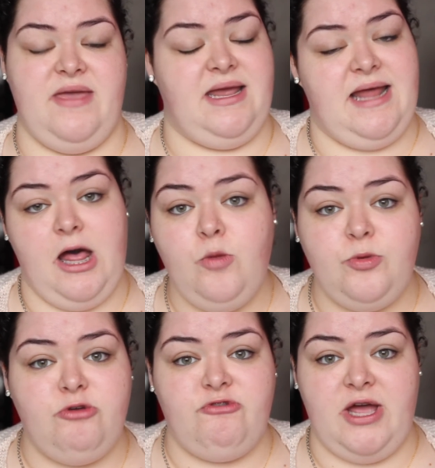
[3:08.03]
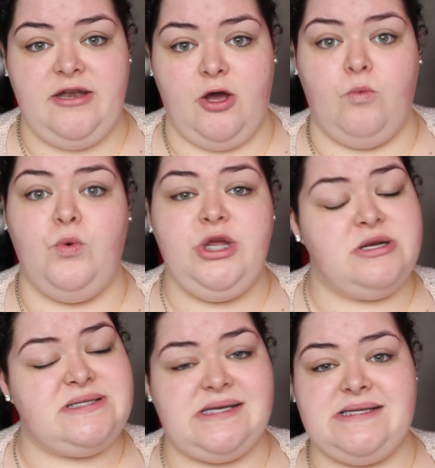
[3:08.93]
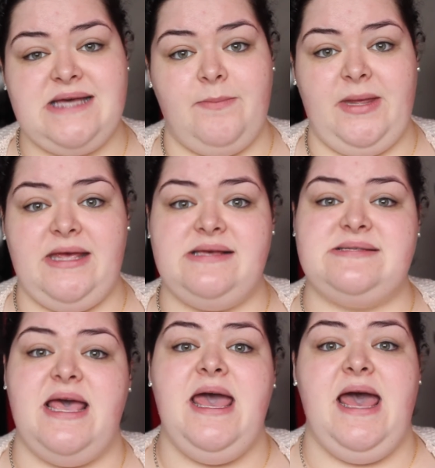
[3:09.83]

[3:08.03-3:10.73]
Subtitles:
They can help you find out what your skin type is